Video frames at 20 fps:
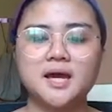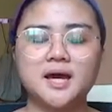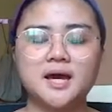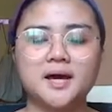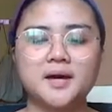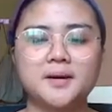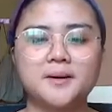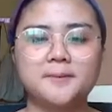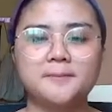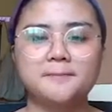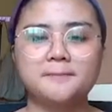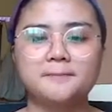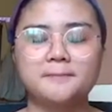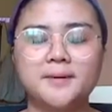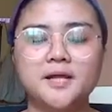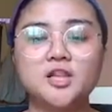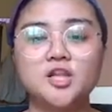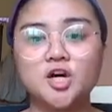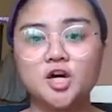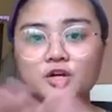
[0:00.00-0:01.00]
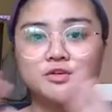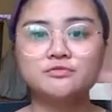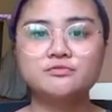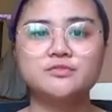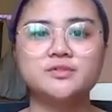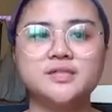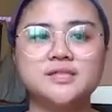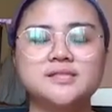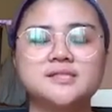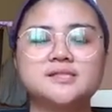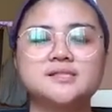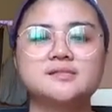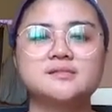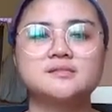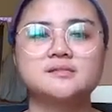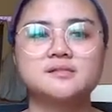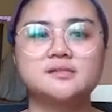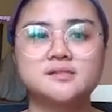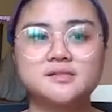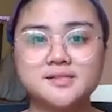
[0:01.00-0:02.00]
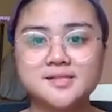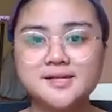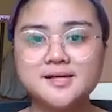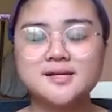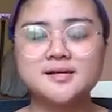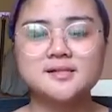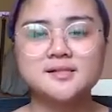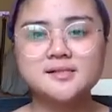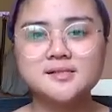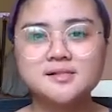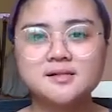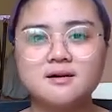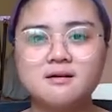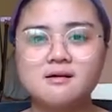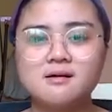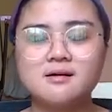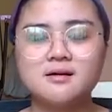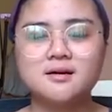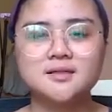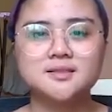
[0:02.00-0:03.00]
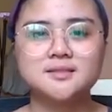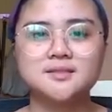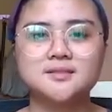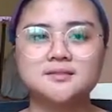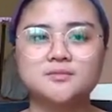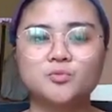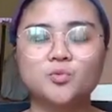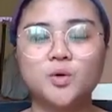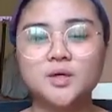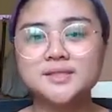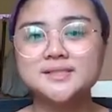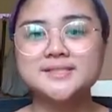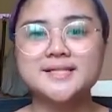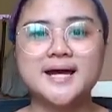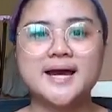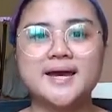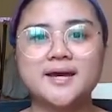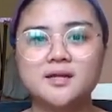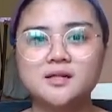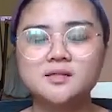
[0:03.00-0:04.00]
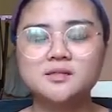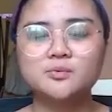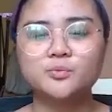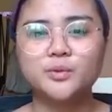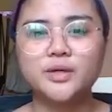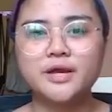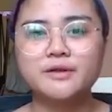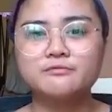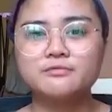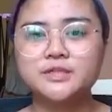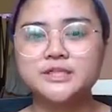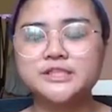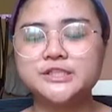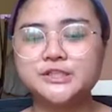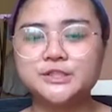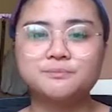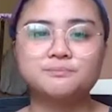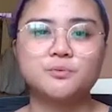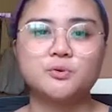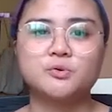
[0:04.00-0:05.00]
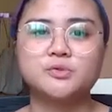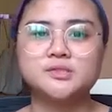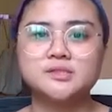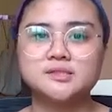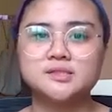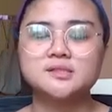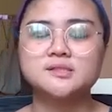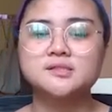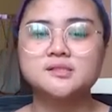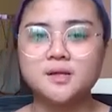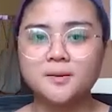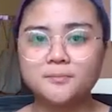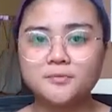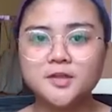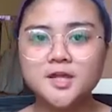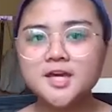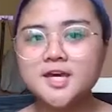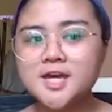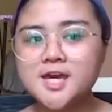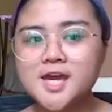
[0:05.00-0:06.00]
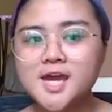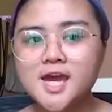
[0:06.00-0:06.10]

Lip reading: a lot of greens still on one tile whenever she posted something.